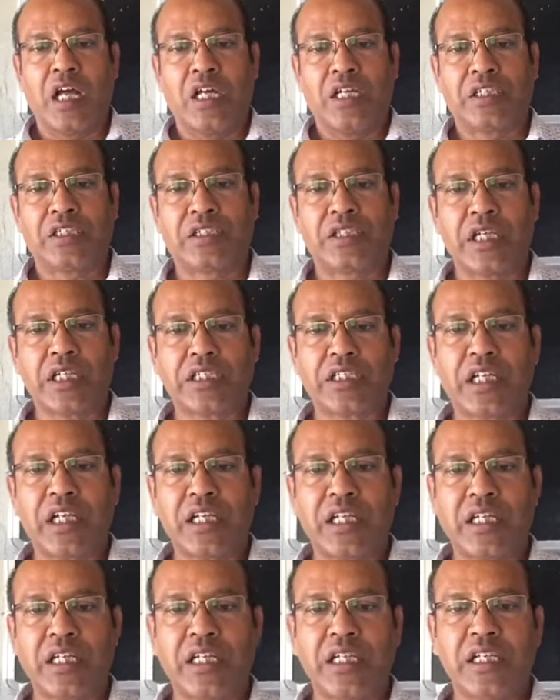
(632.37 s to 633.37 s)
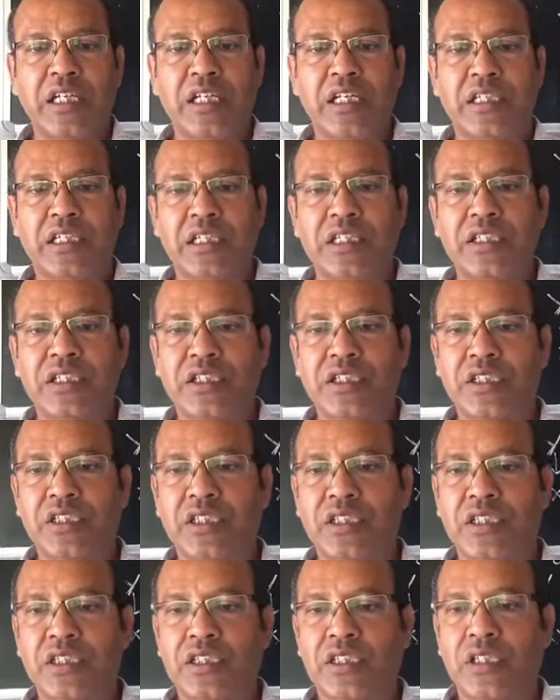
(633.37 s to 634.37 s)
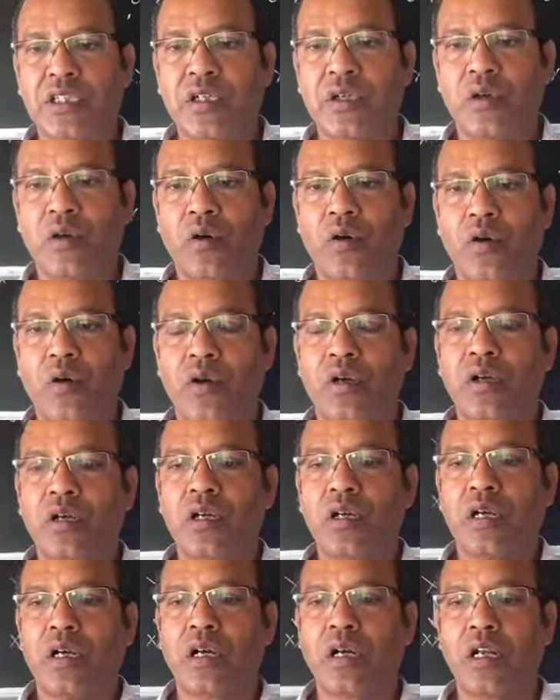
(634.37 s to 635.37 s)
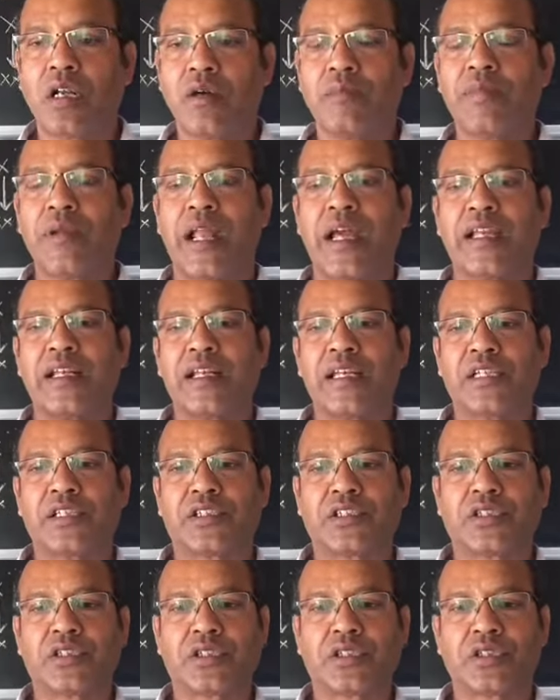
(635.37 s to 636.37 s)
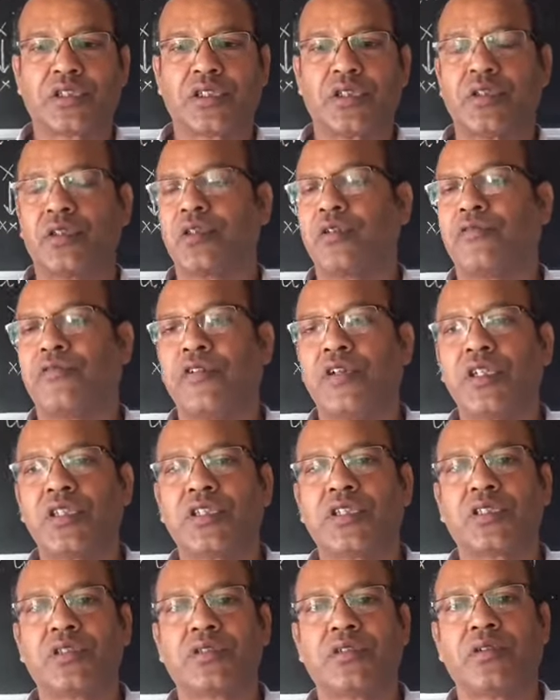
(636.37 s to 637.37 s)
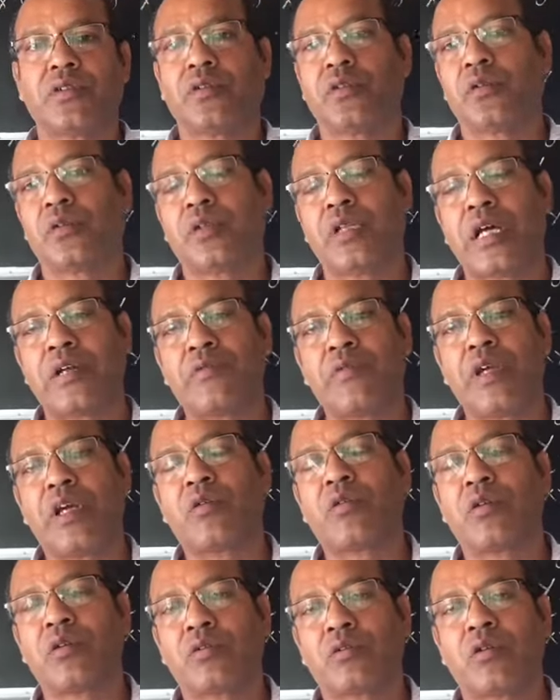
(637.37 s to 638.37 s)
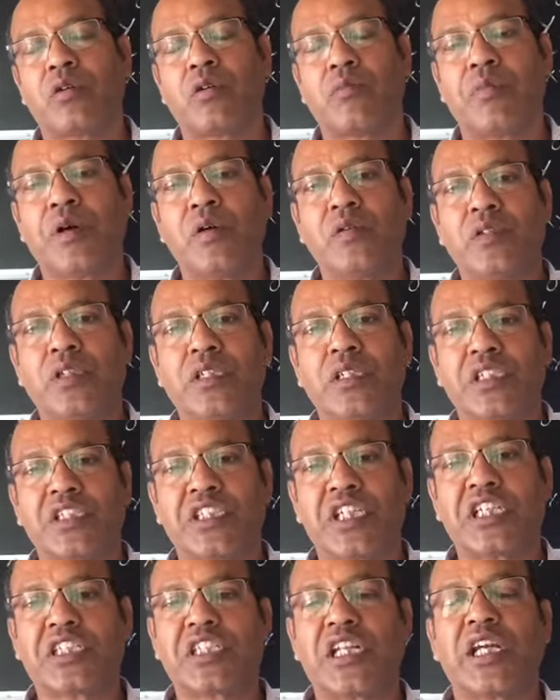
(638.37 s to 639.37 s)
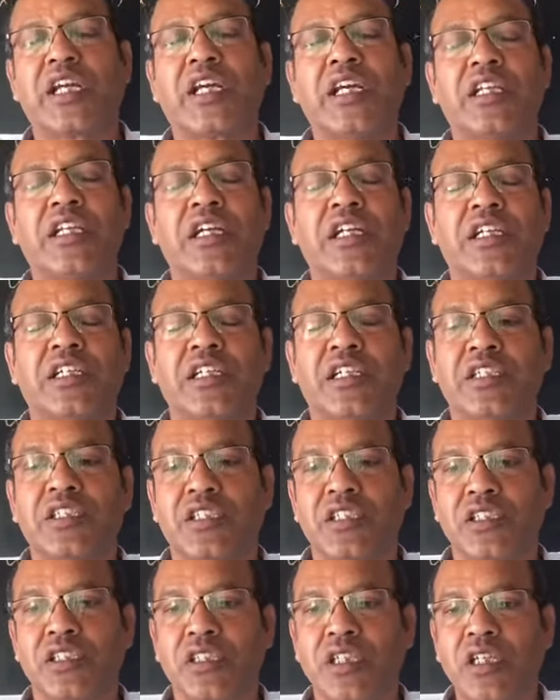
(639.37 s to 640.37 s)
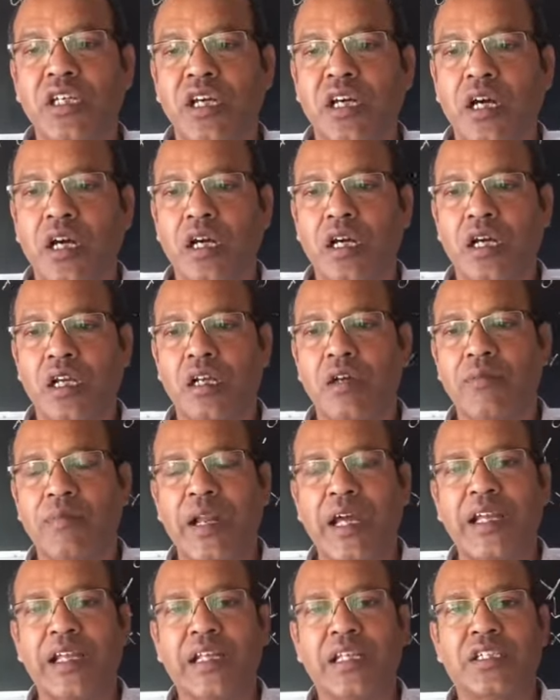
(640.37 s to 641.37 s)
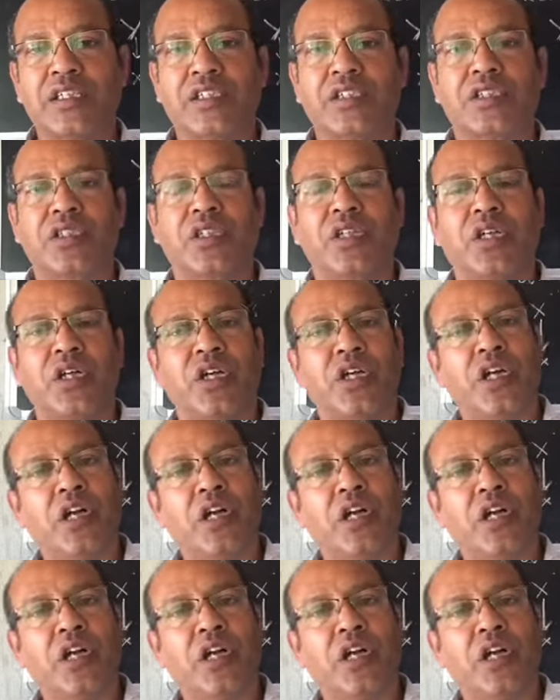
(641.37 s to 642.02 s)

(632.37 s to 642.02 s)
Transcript: Sex-linked inheritance or color blindness. The first that we are going to talk about in the sex-linked inheritance is the color blindness.